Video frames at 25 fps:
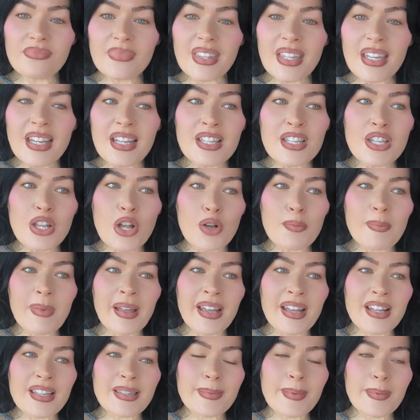So my
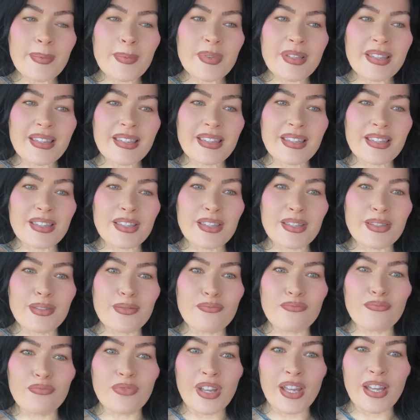husband was
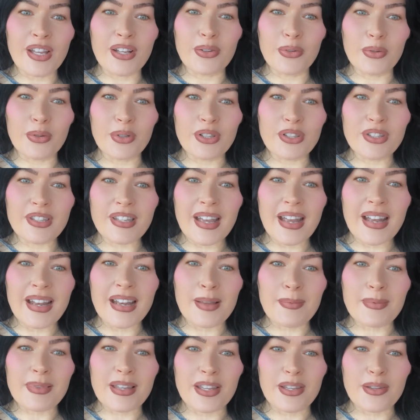he googled it and he
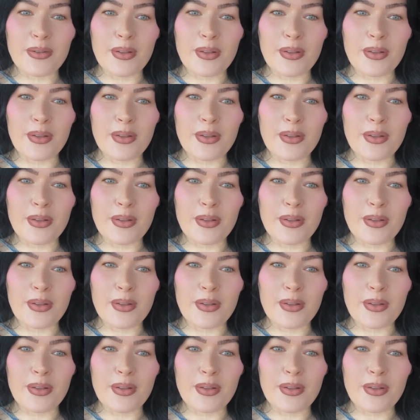was like,